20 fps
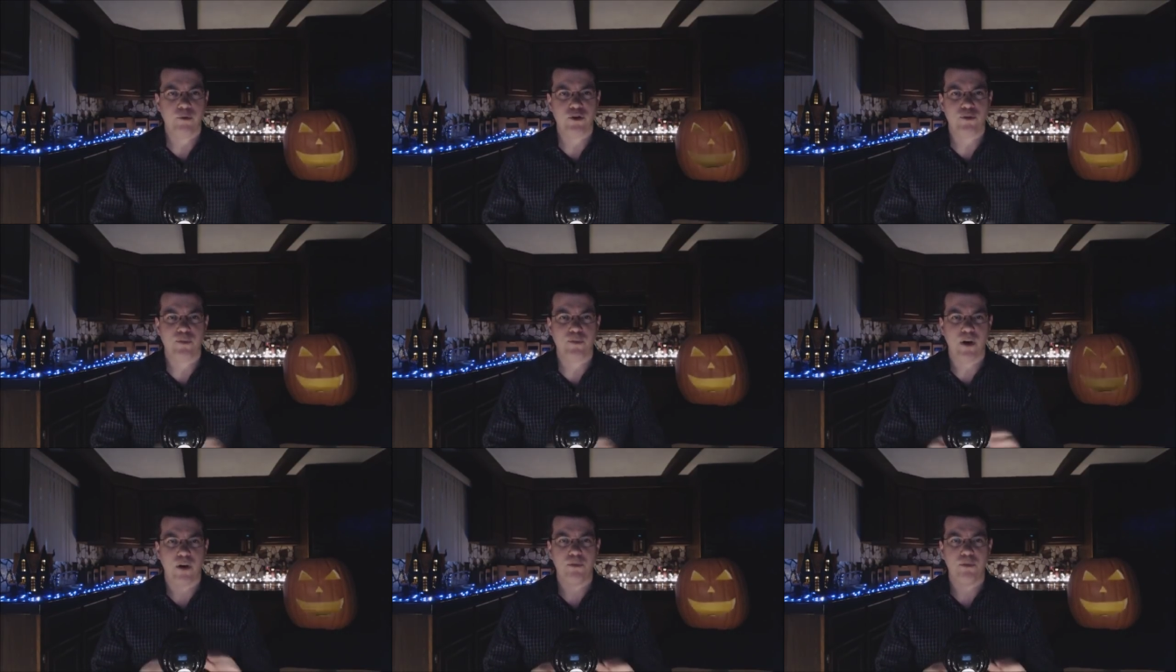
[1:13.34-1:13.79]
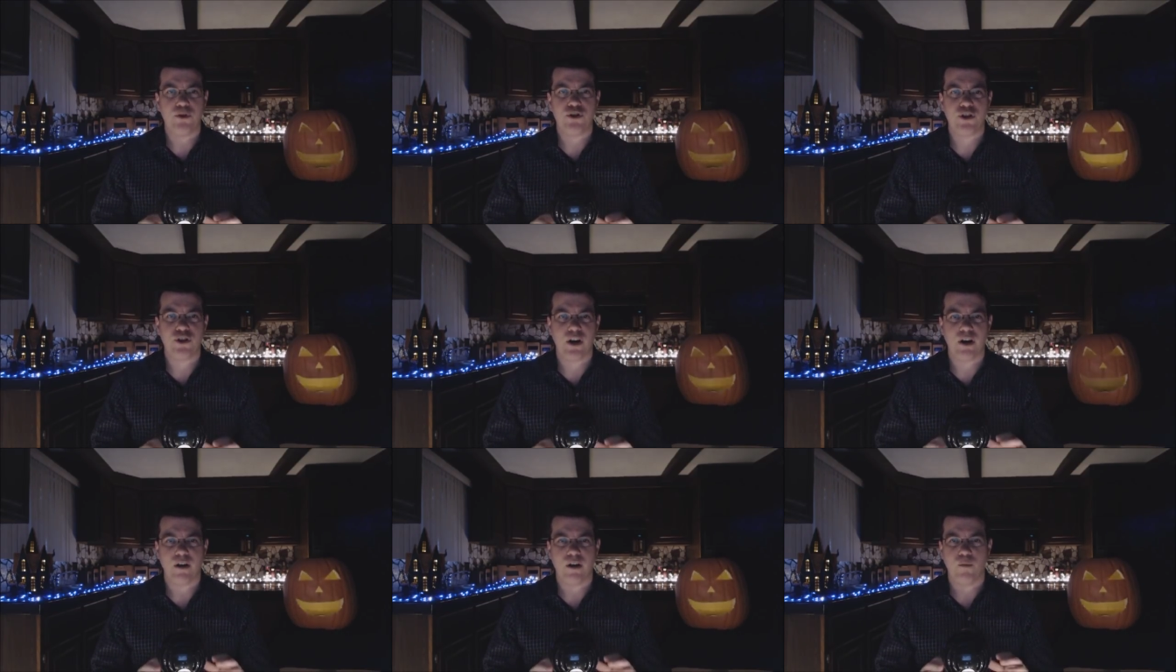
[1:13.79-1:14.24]
and was
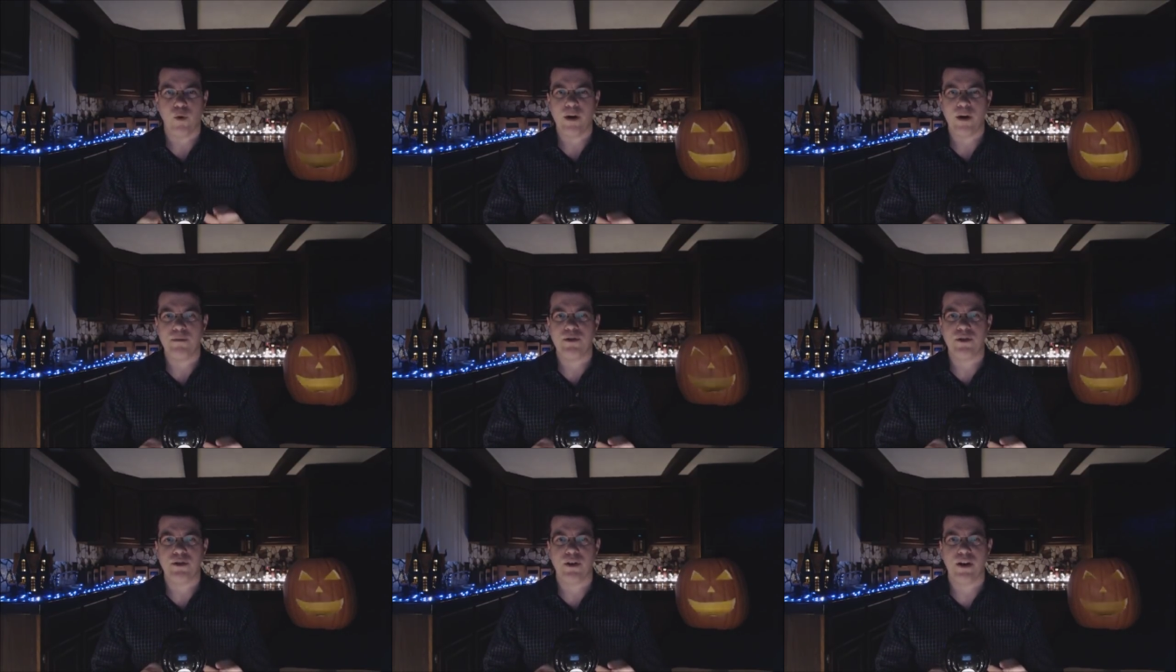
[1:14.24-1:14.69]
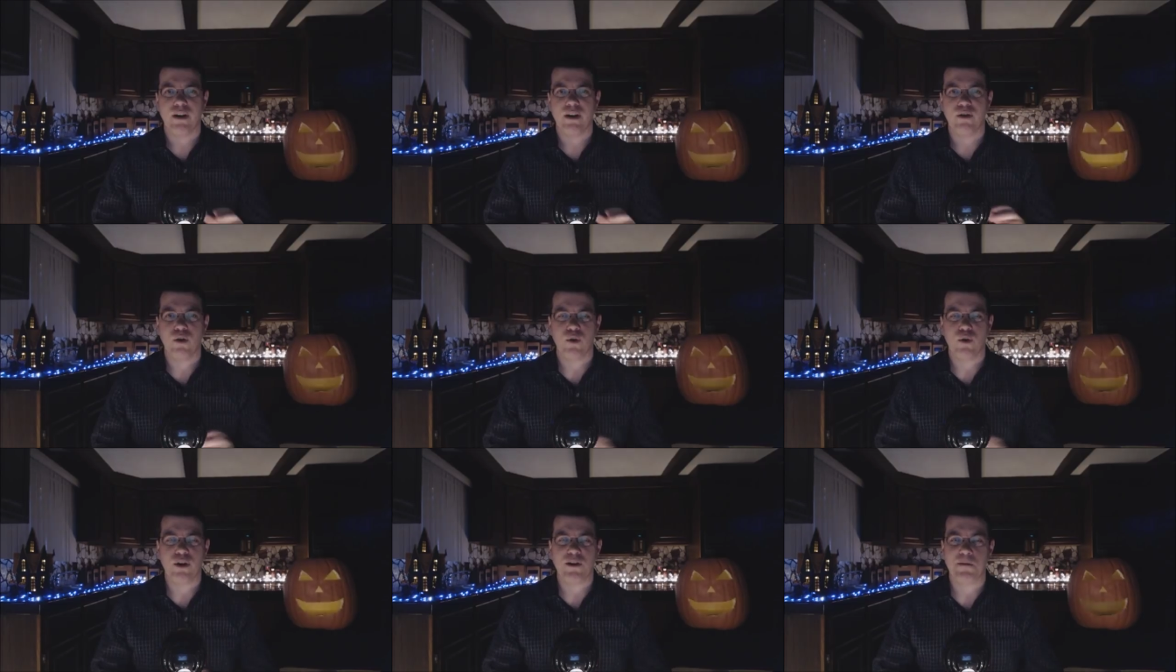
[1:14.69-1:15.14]
published on a website
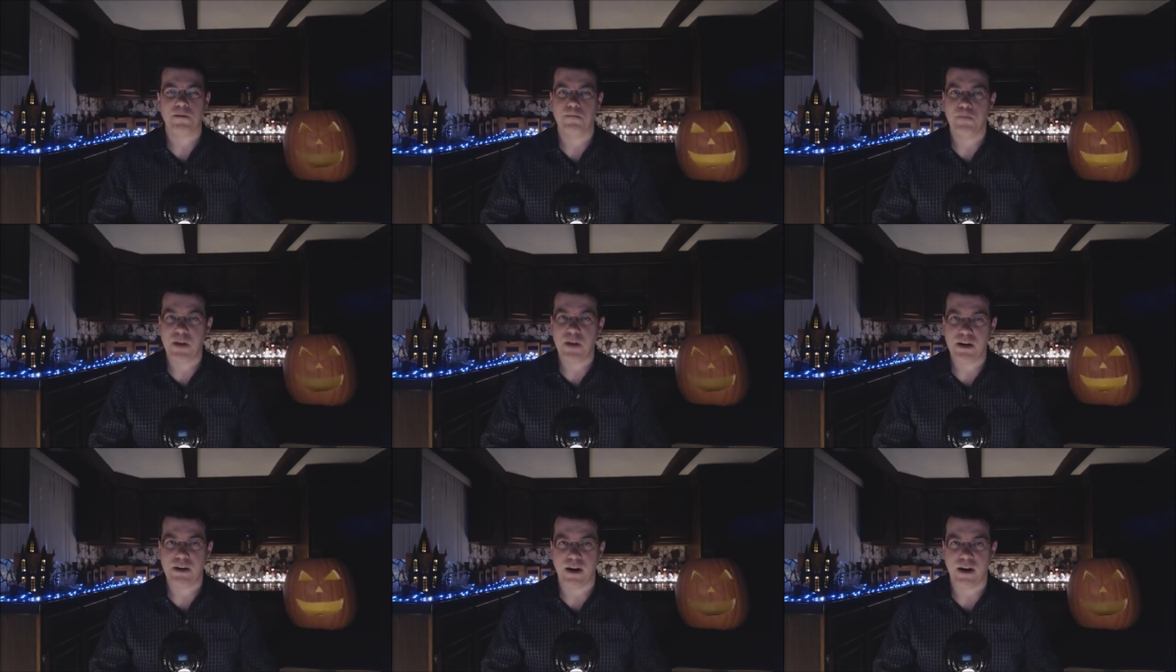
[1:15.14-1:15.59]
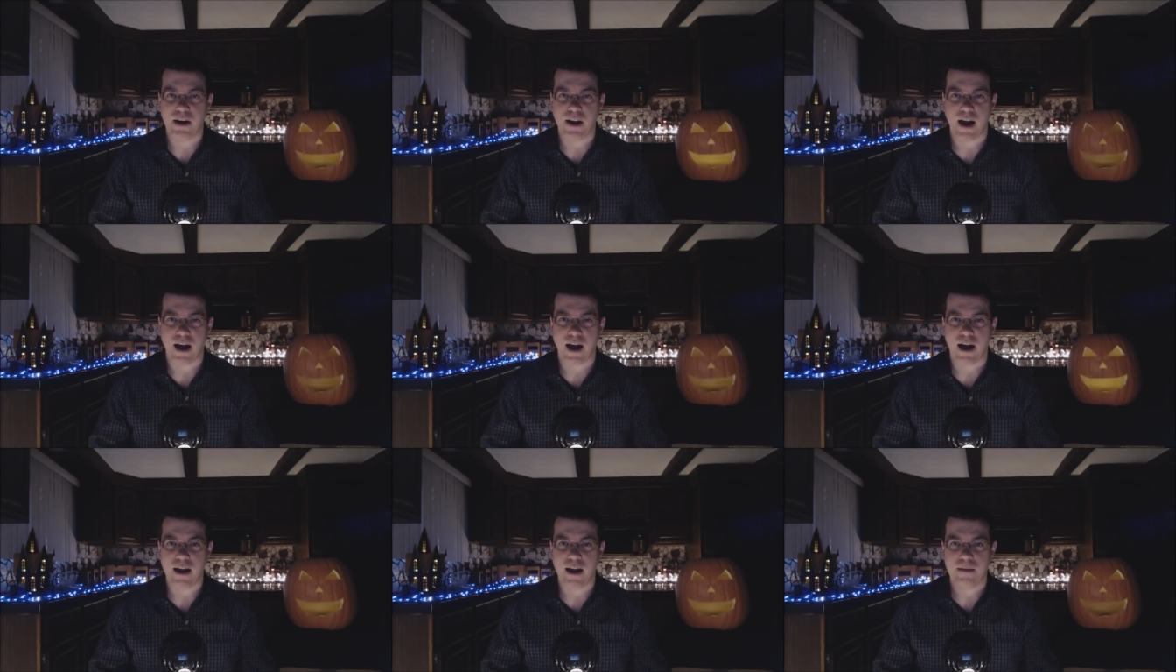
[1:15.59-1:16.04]
known as Midnight
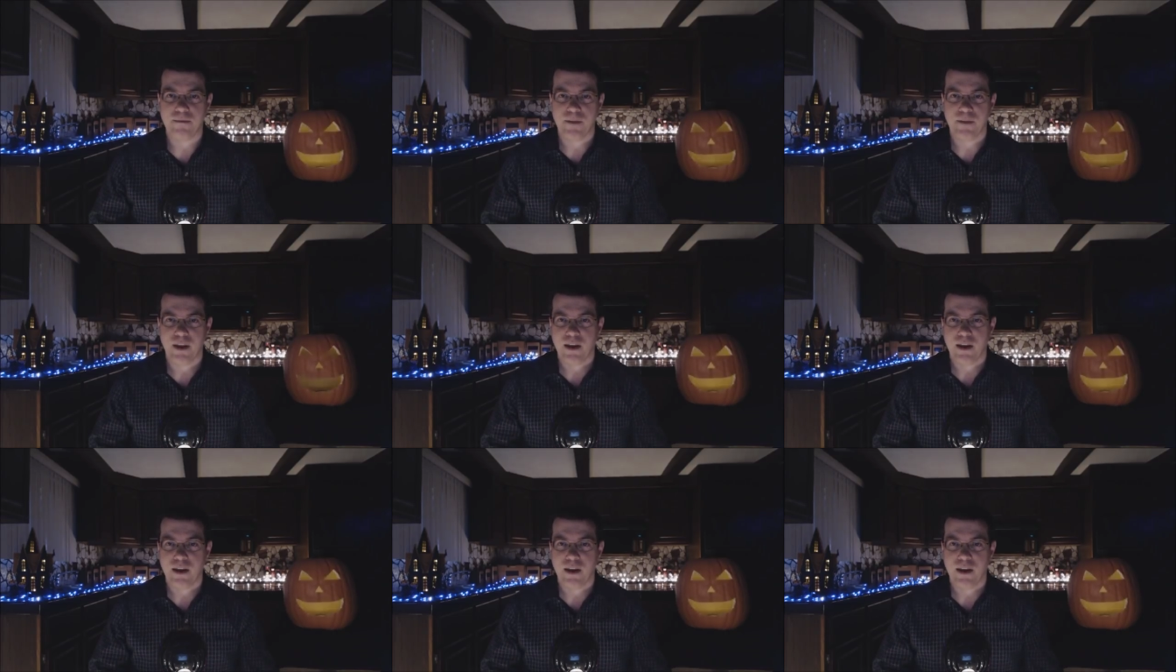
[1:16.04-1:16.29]
Eye.